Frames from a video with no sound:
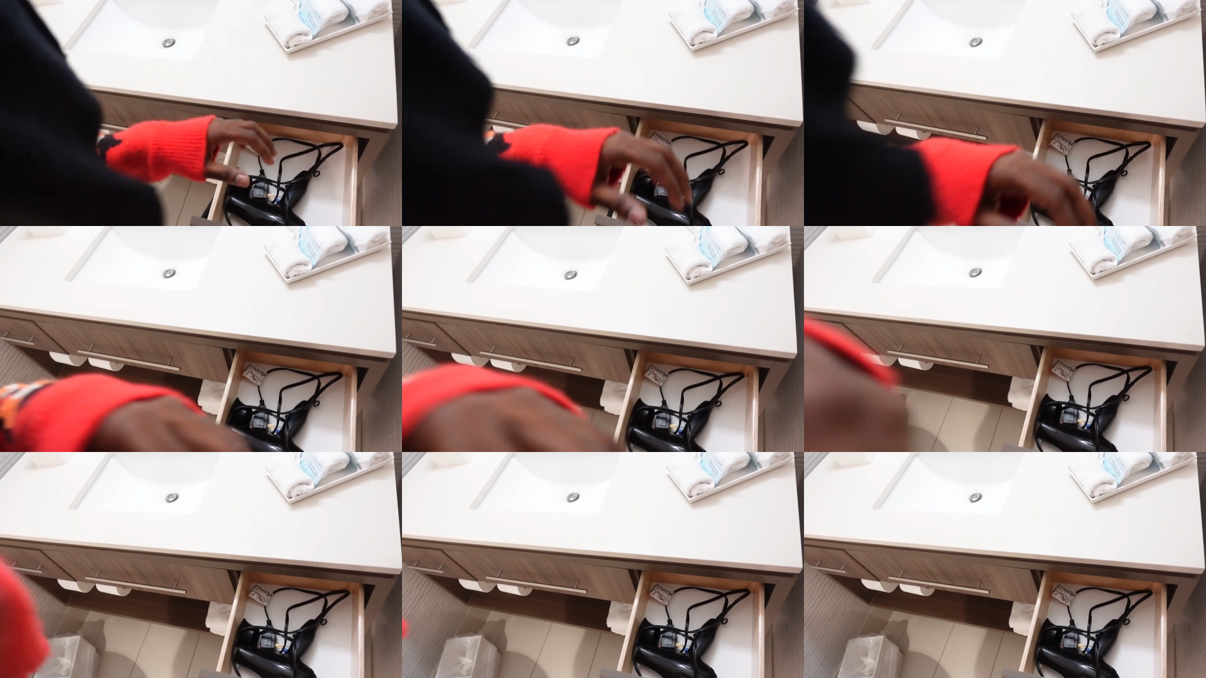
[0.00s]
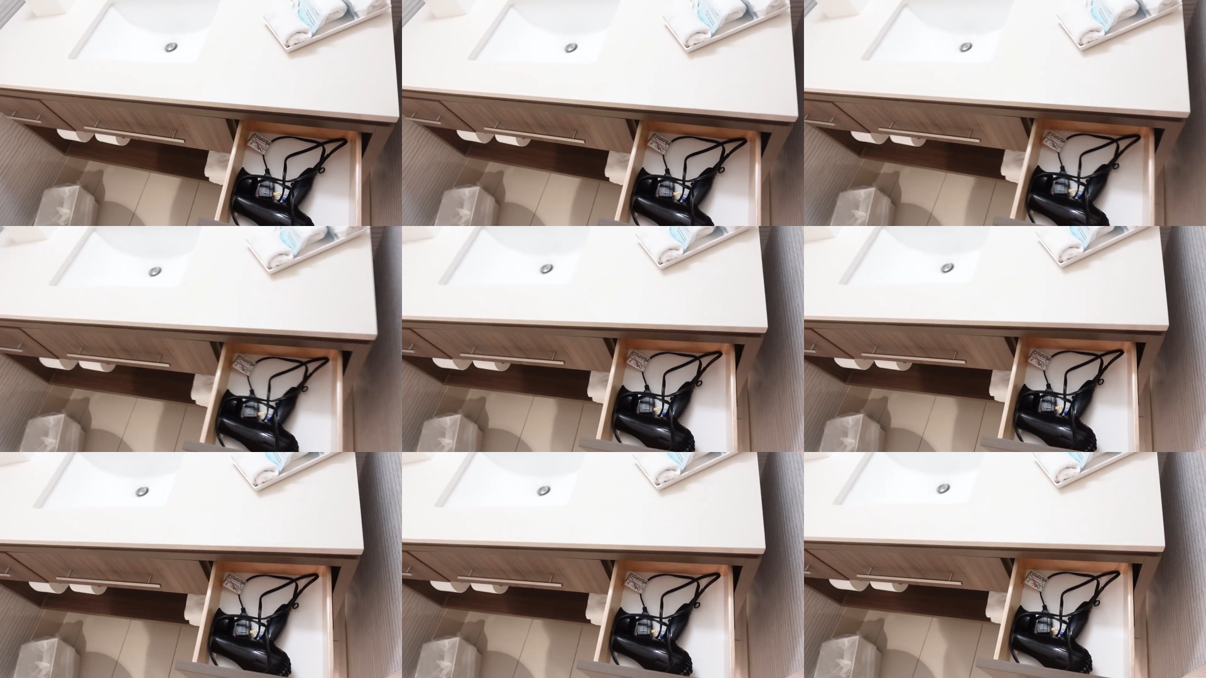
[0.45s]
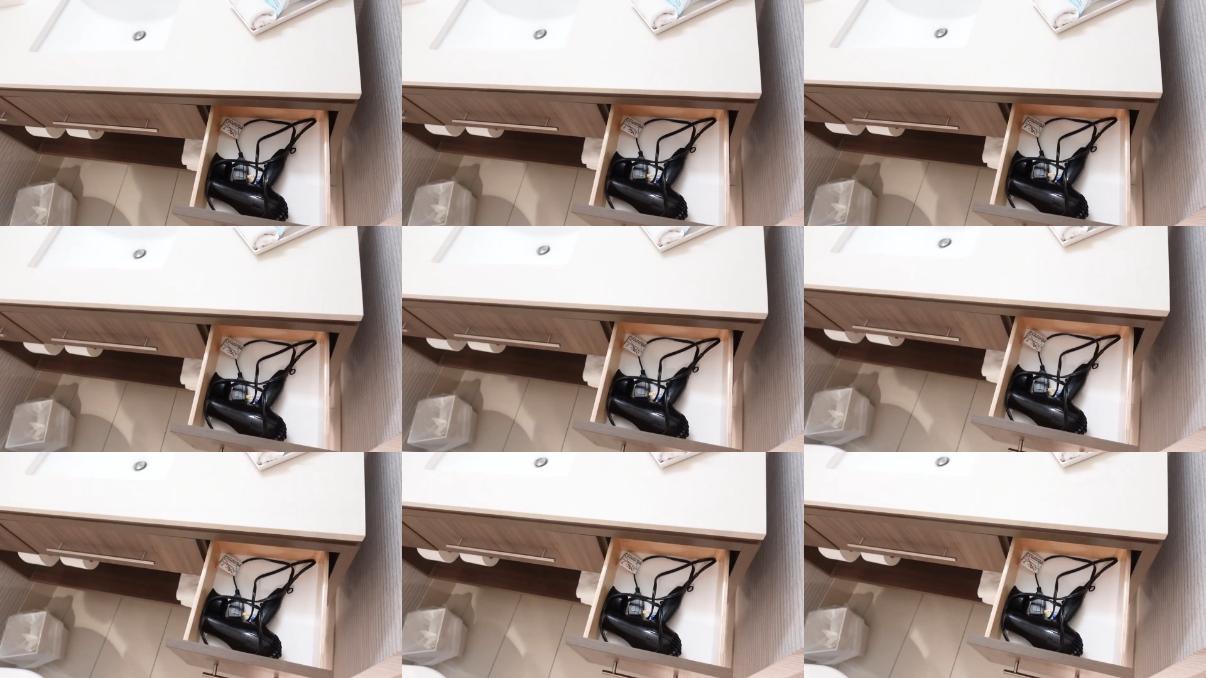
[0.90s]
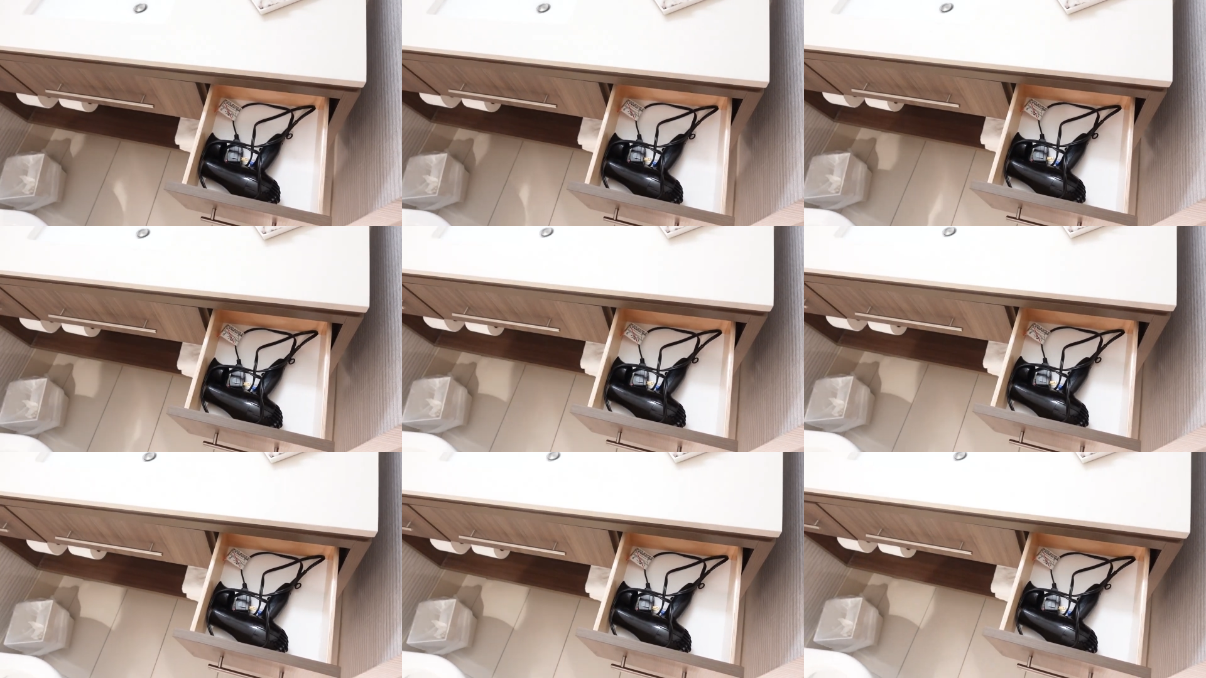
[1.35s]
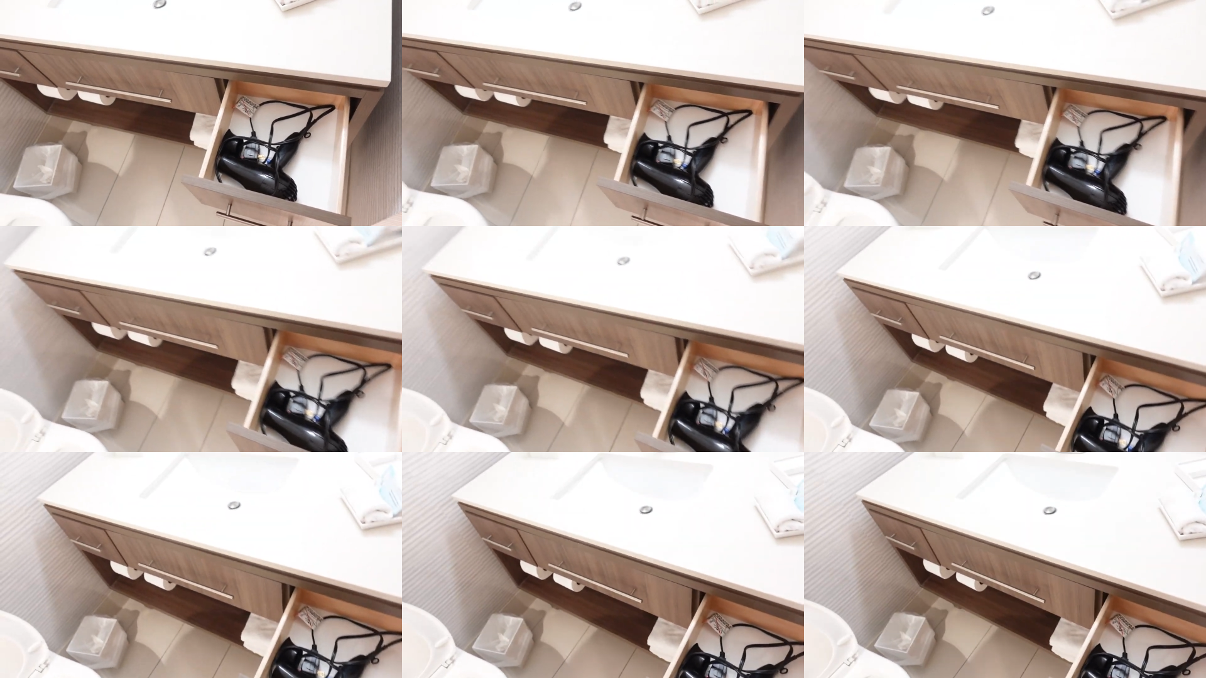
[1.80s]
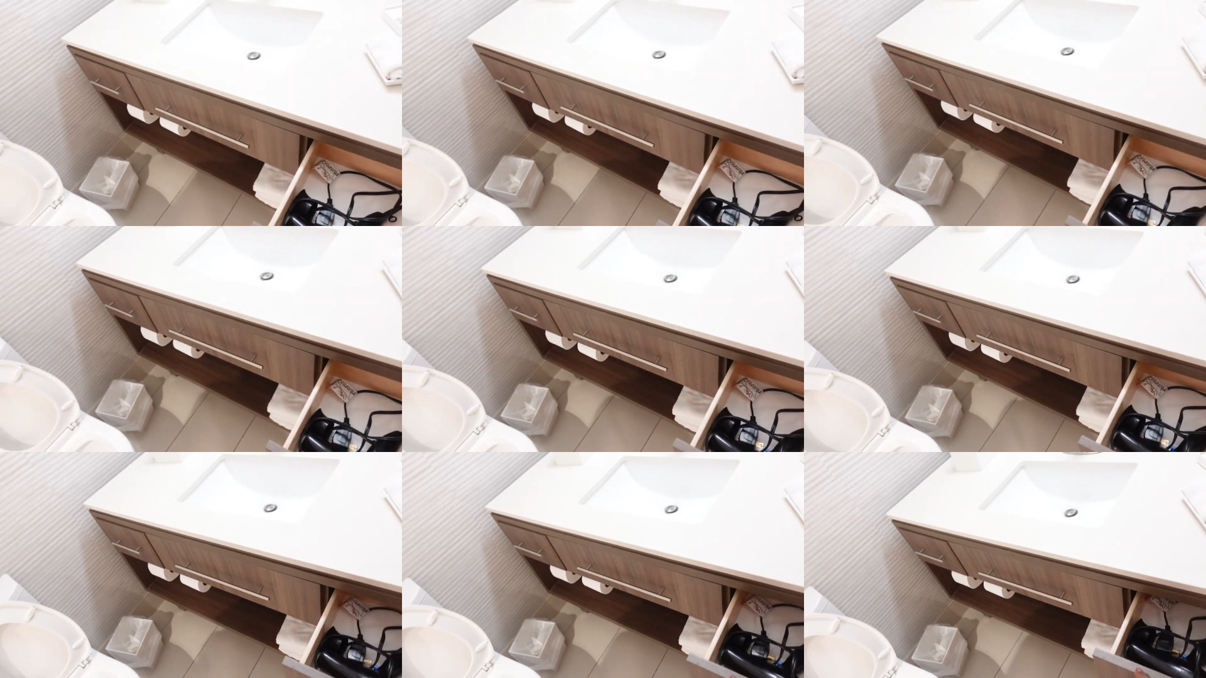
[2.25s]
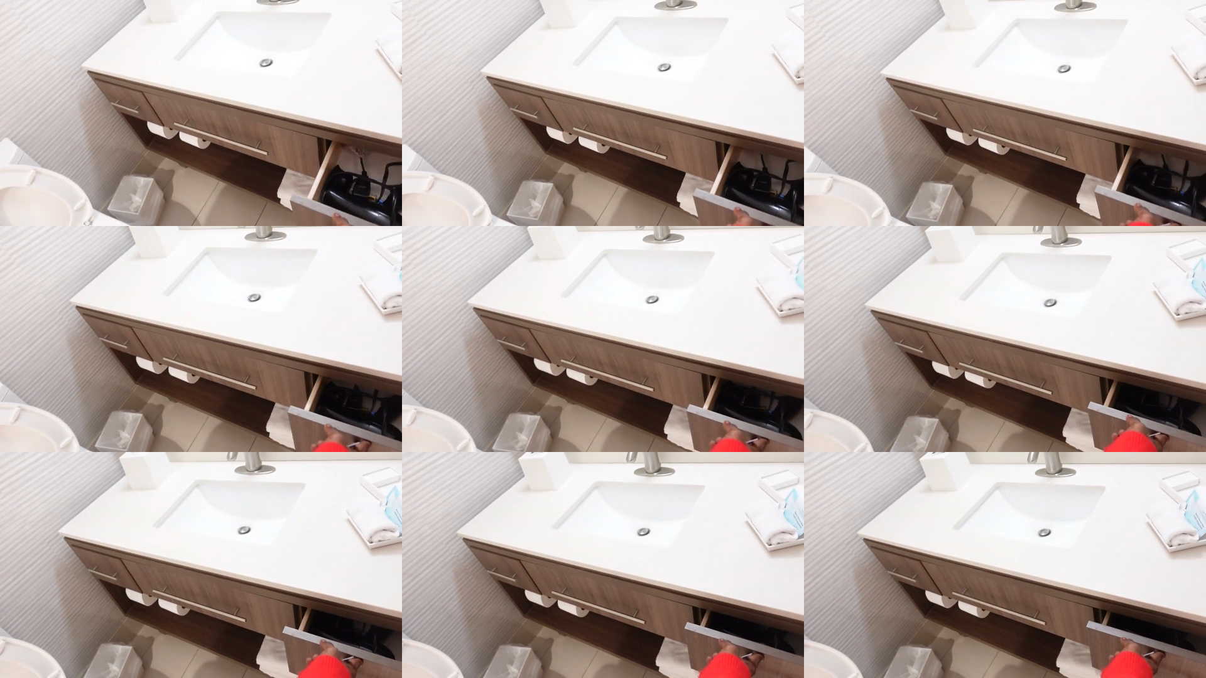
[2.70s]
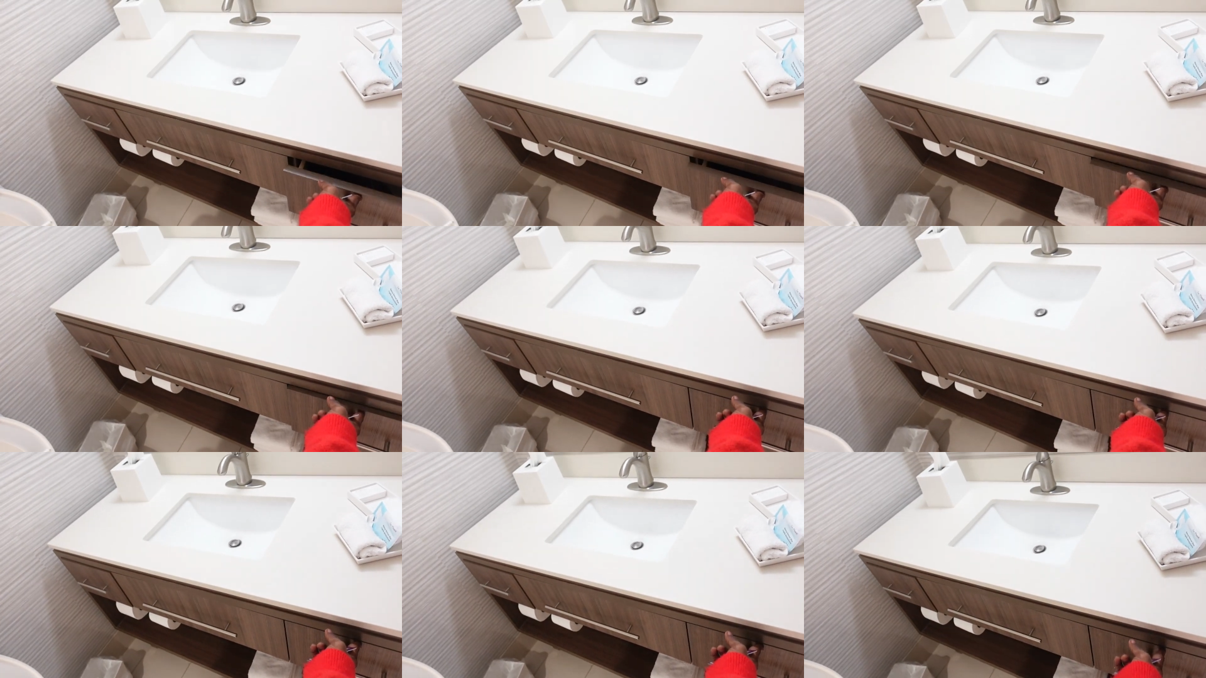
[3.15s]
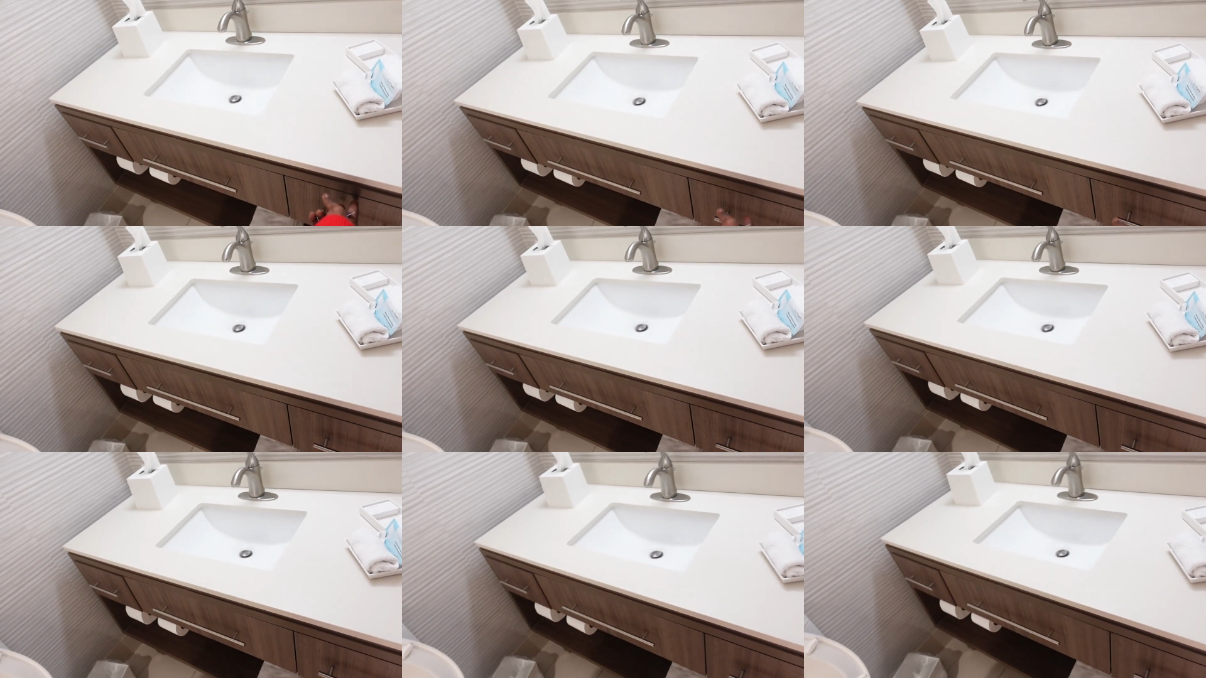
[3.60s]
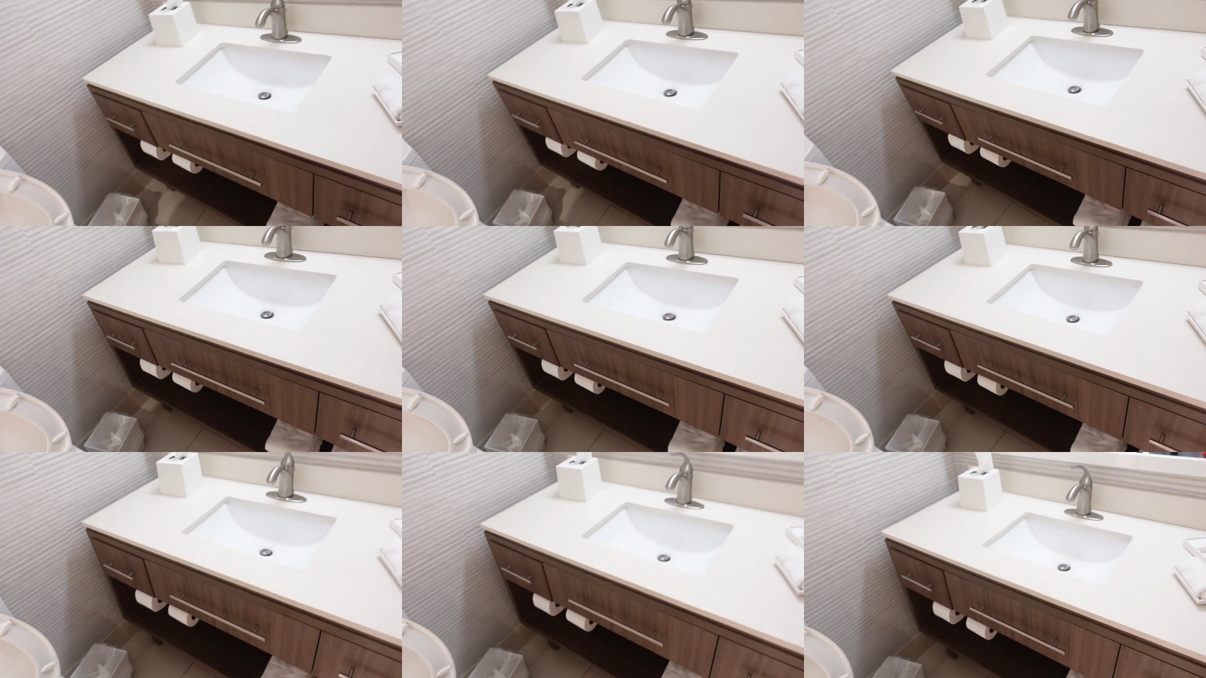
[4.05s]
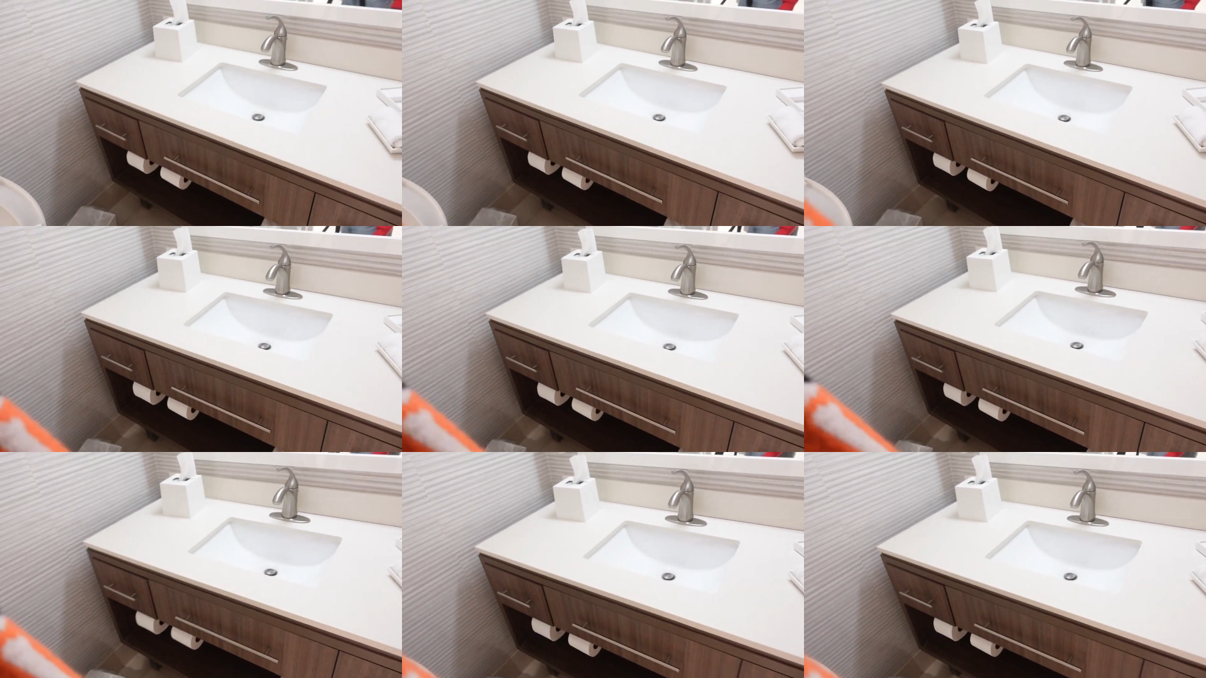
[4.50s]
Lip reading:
[unreadable: no face in view]